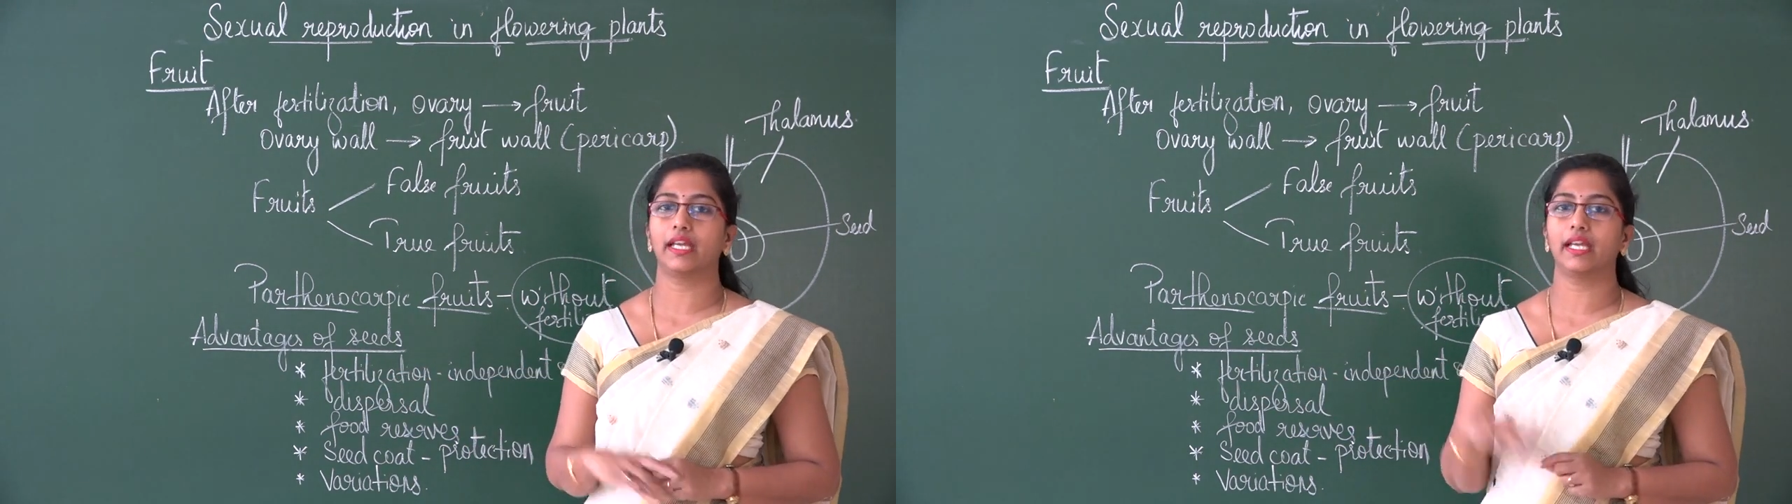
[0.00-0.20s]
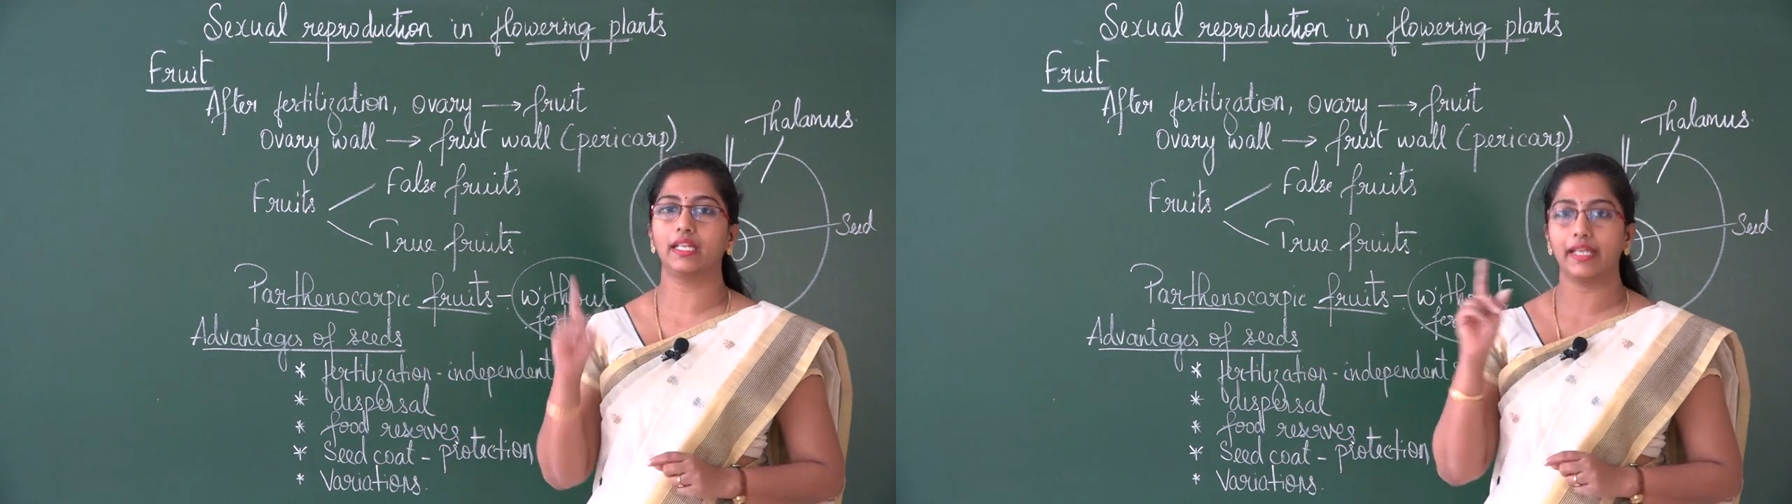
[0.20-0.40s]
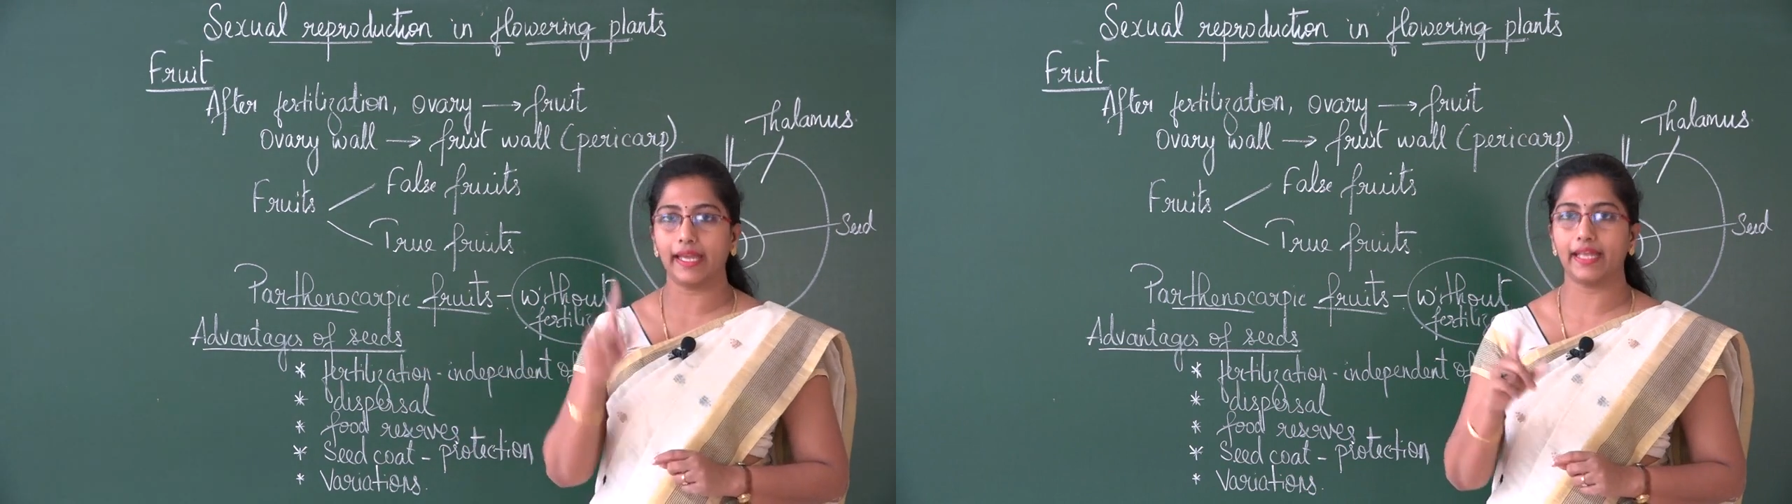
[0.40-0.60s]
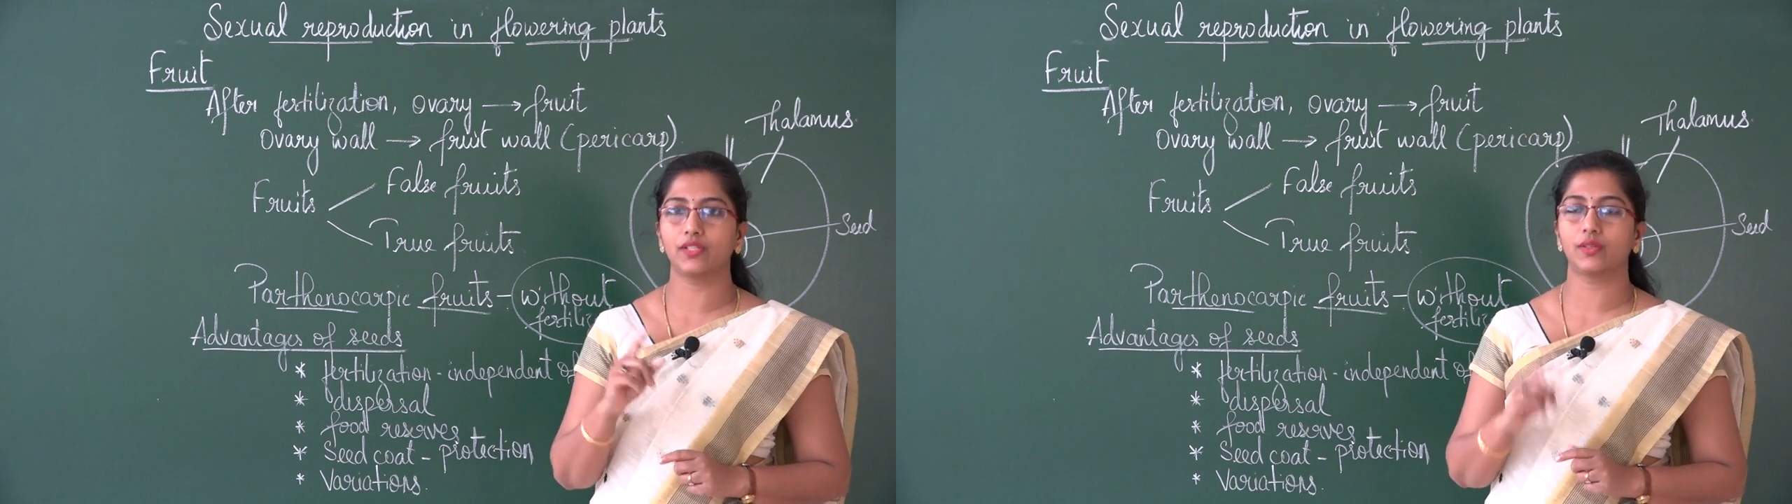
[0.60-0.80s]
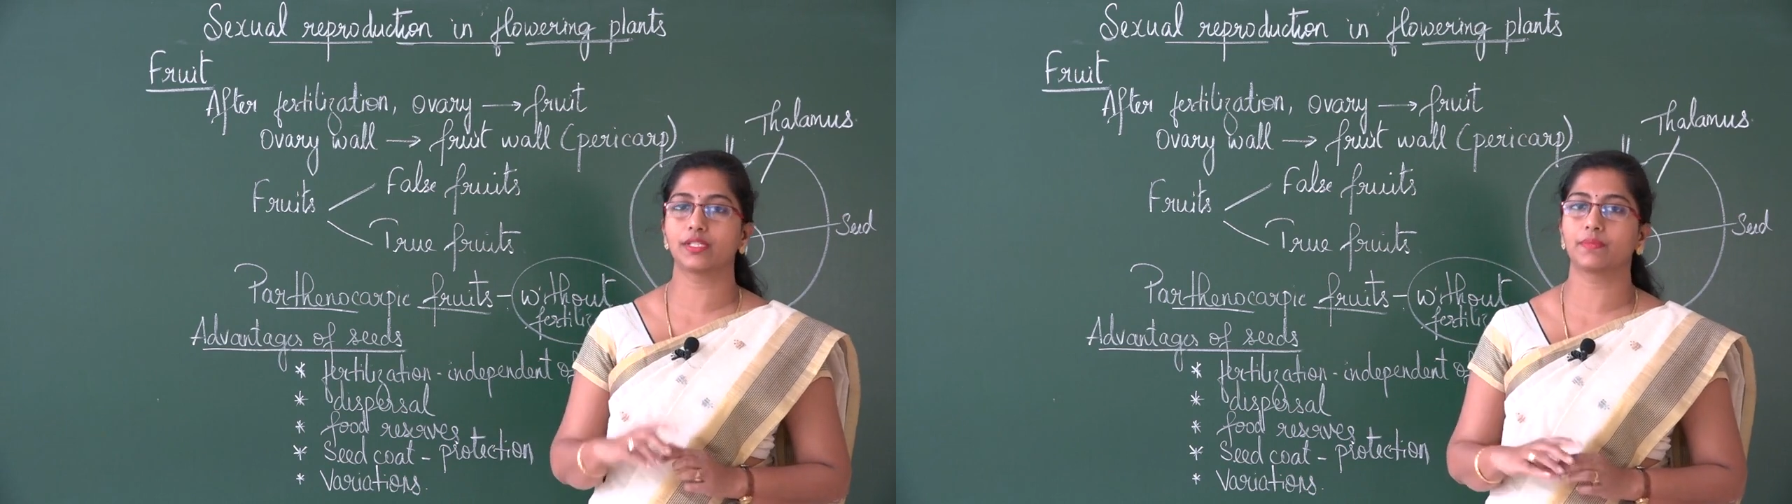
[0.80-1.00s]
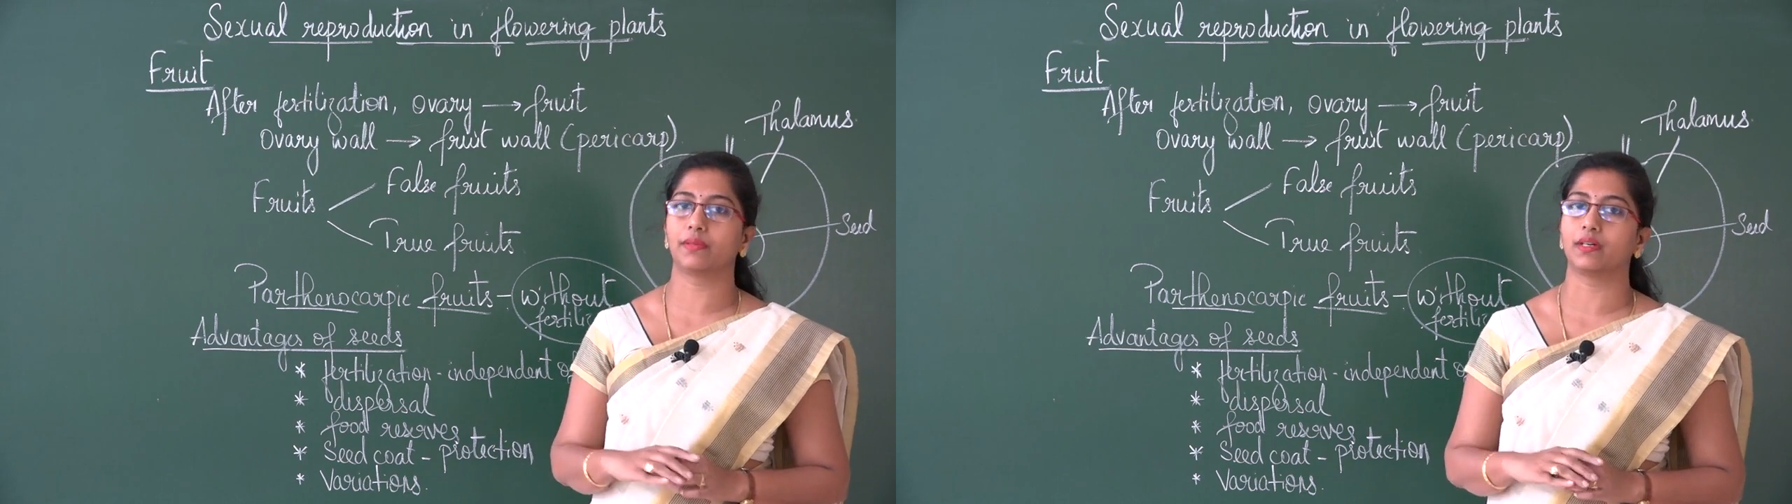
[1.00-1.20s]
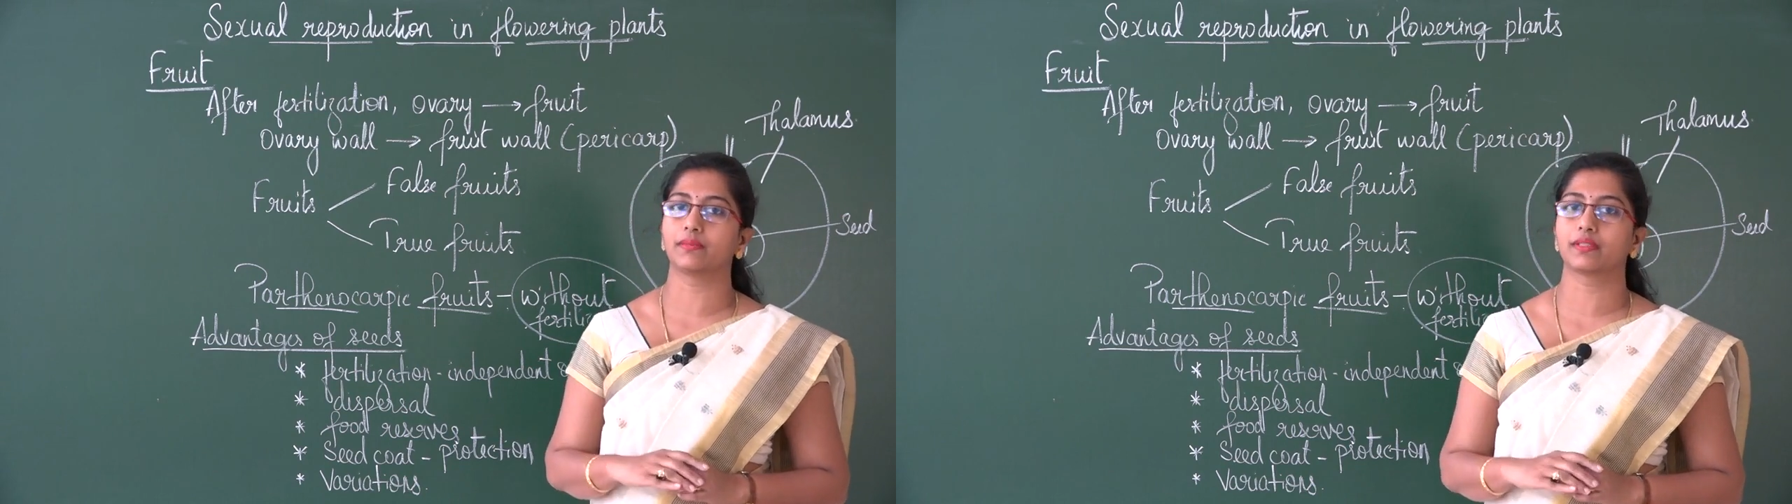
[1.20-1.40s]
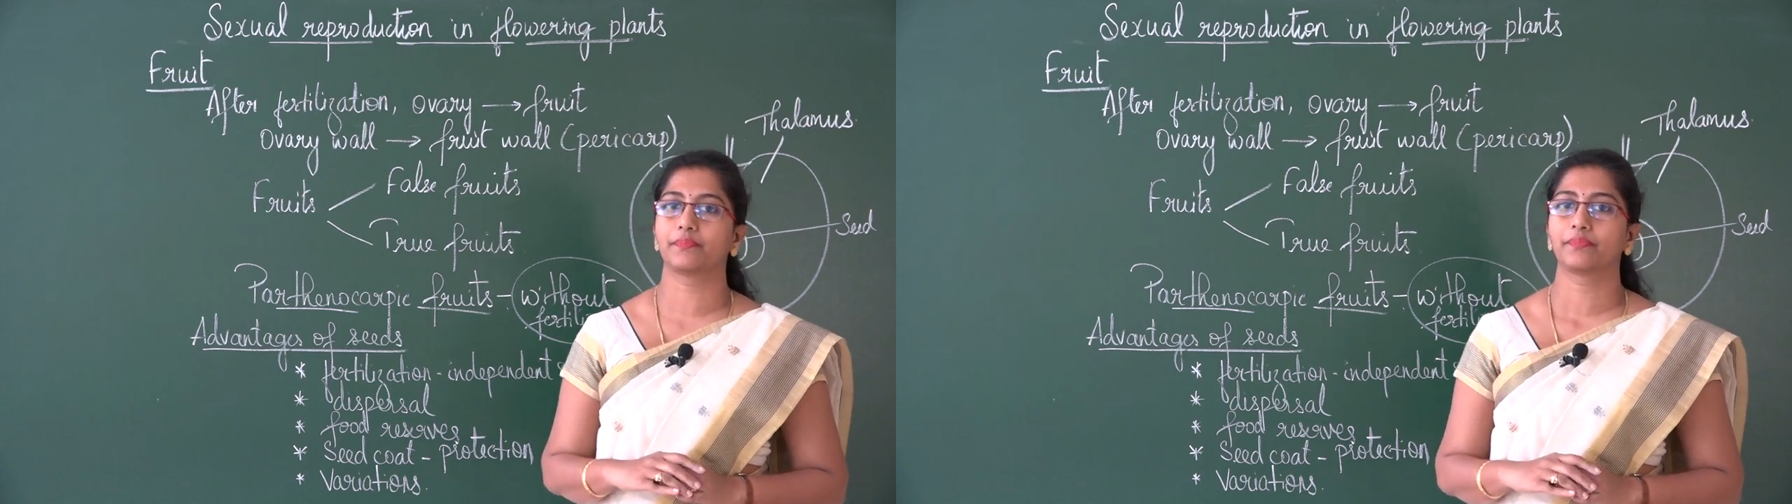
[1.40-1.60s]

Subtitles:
in angiosperms,